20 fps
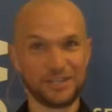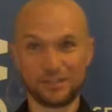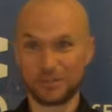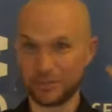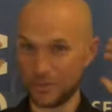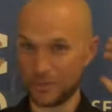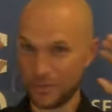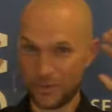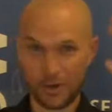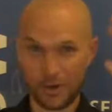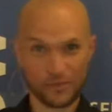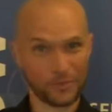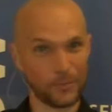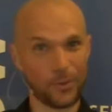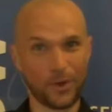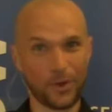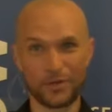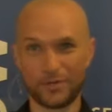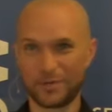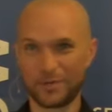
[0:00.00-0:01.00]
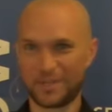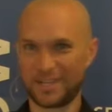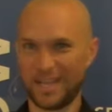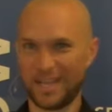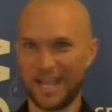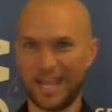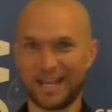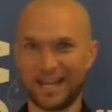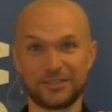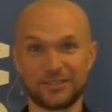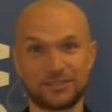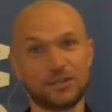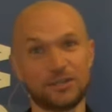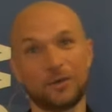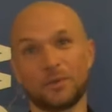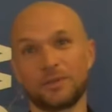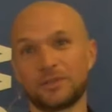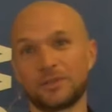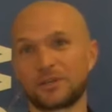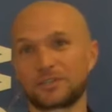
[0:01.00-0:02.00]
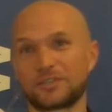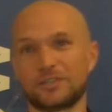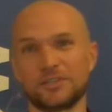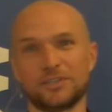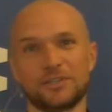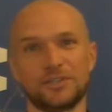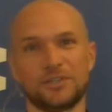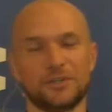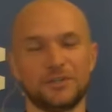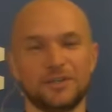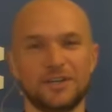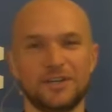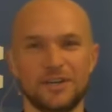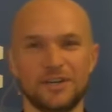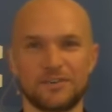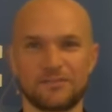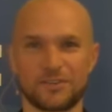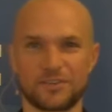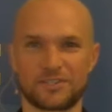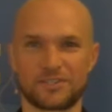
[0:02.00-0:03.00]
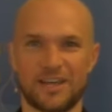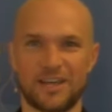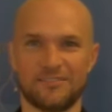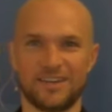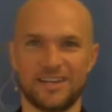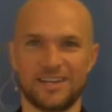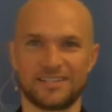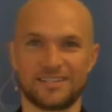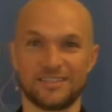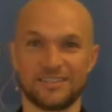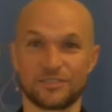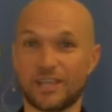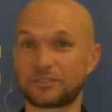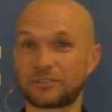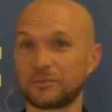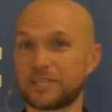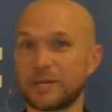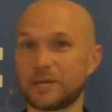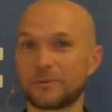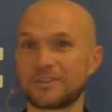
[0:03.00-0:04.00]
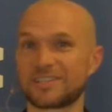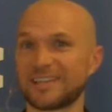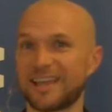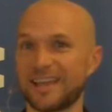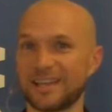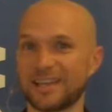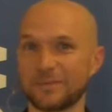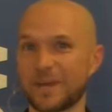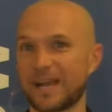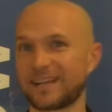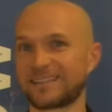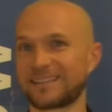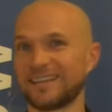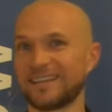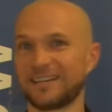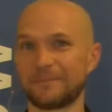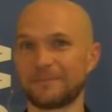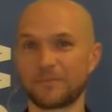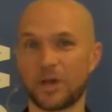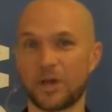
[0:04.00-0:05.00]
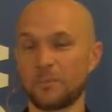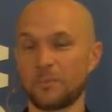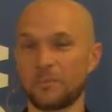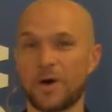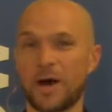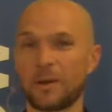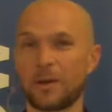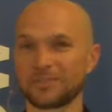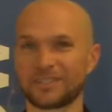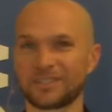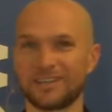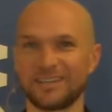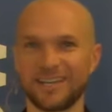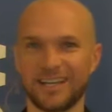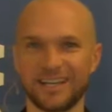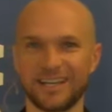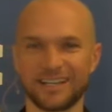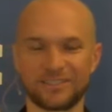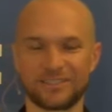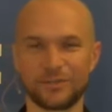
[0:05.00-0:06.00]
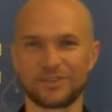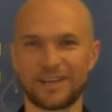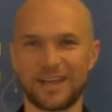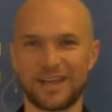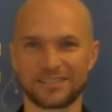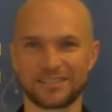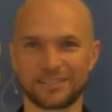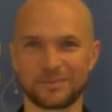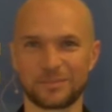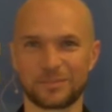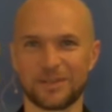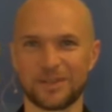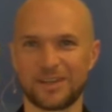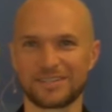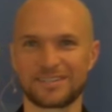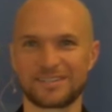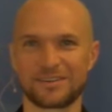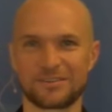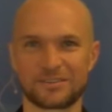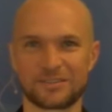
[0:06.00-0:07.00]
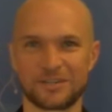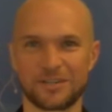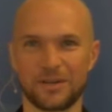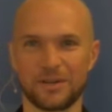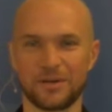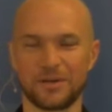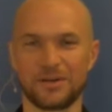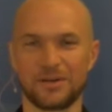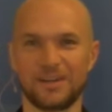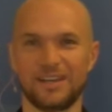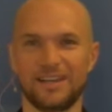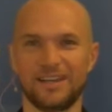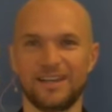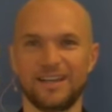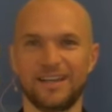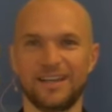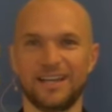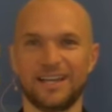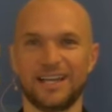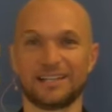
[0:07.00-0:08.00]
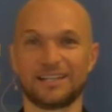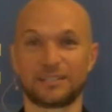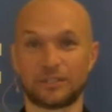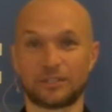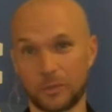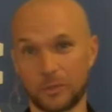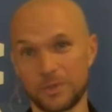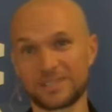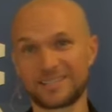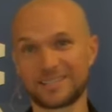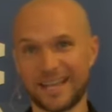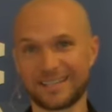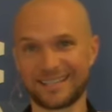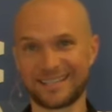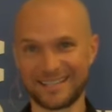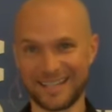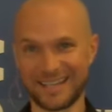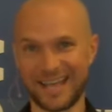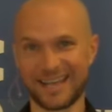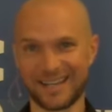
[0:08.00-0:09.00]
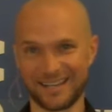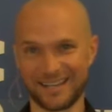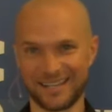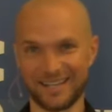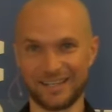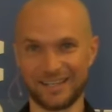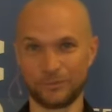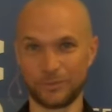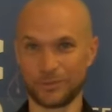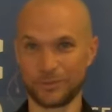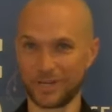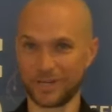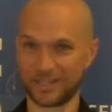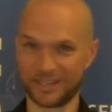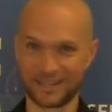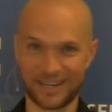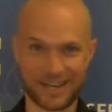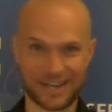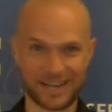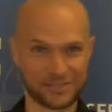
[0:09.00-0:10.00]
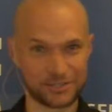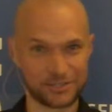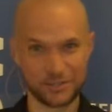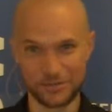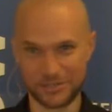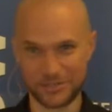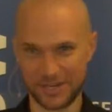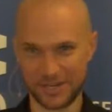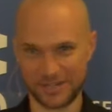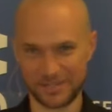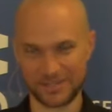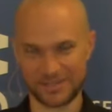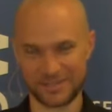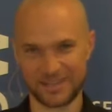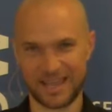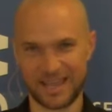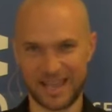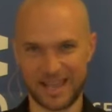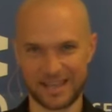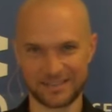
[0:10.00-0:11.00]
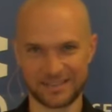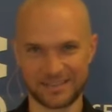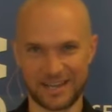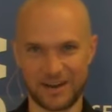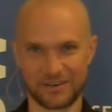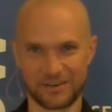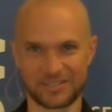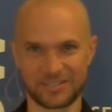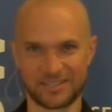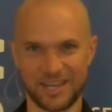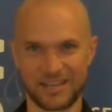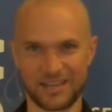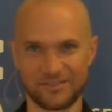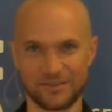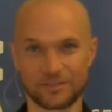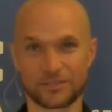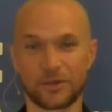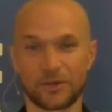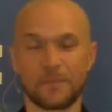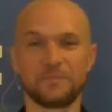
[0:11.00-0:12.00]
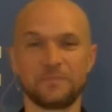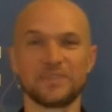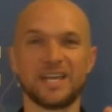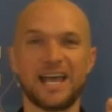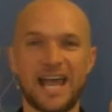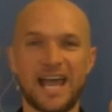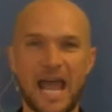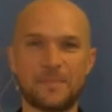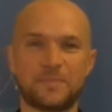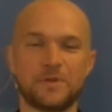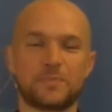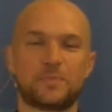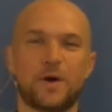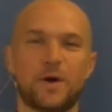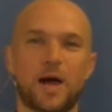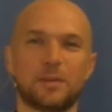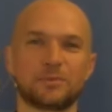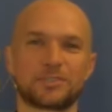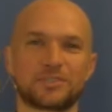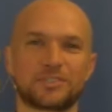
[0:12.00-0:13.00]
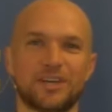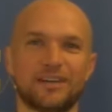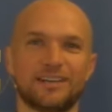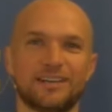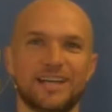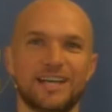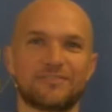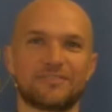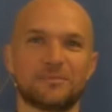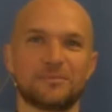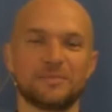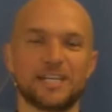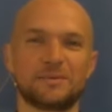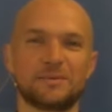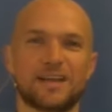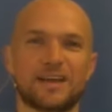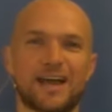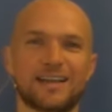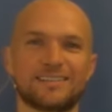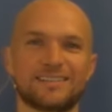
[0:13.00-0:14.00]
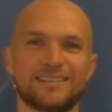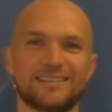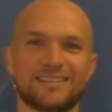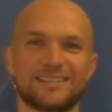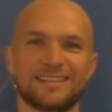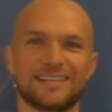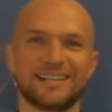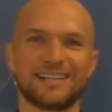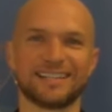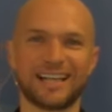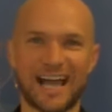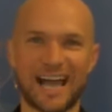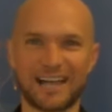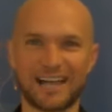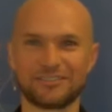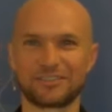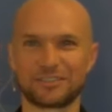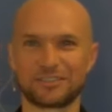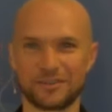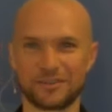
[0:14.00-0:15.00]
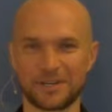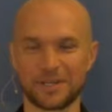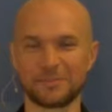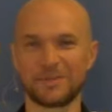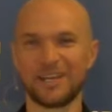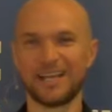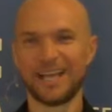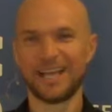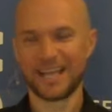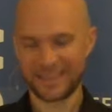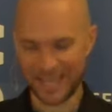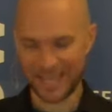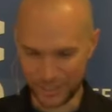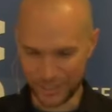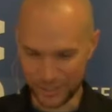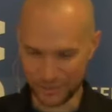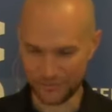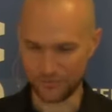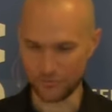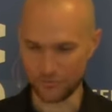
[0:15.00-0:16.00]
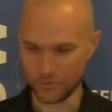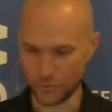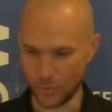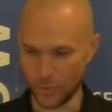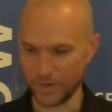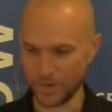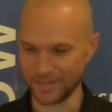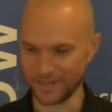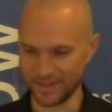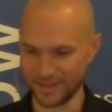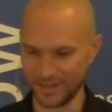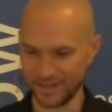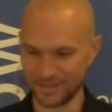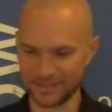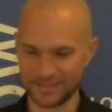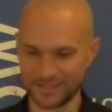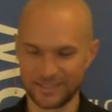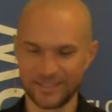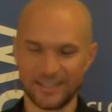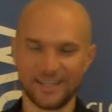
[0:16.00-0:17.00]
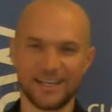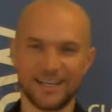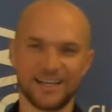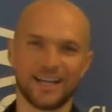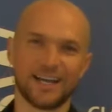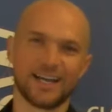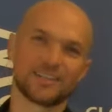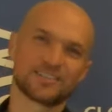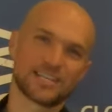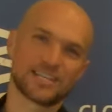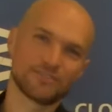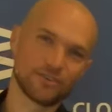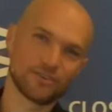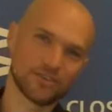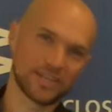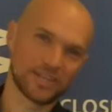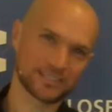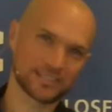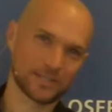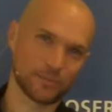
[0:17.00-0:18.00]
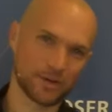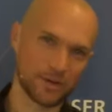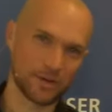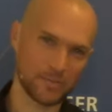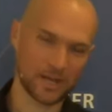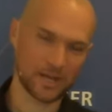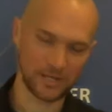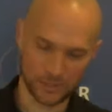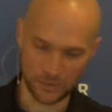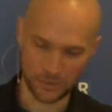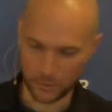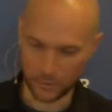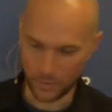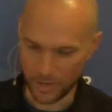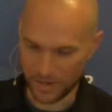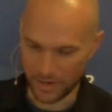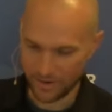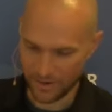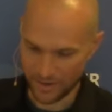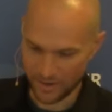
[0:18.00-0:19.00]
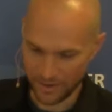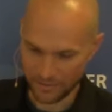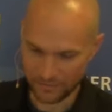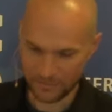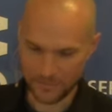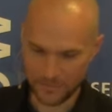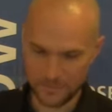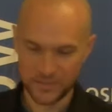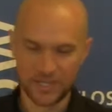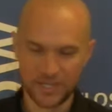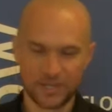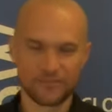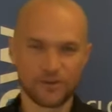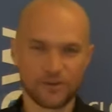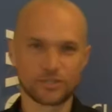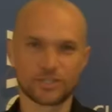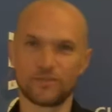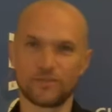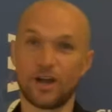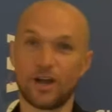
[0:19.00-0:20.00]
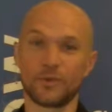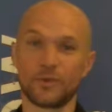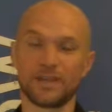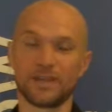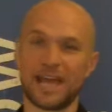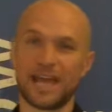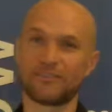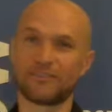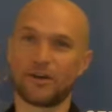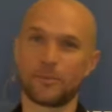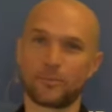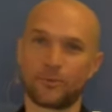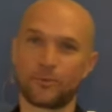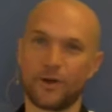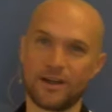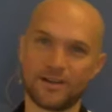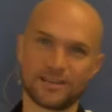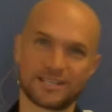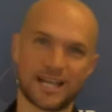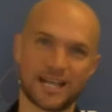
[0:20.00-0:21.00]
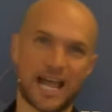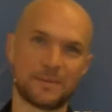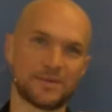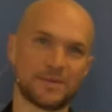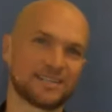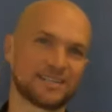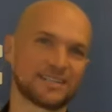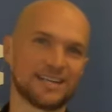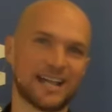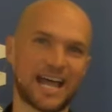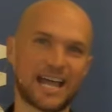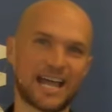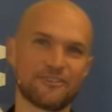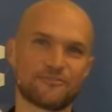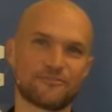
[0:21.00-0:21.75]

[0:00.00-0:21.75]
you are the one who can, and so we look to you for salvation. So that's what they were saying back then on Palm Sunday 2,000 plus years ago. And so that's what we say today again. We recognize you, Jesus, as our Savior. So happy Palm Sunday from DBICC live stream. Thank you for joining us. Several things I want to make you aware of. First of all, we have our prayer time each night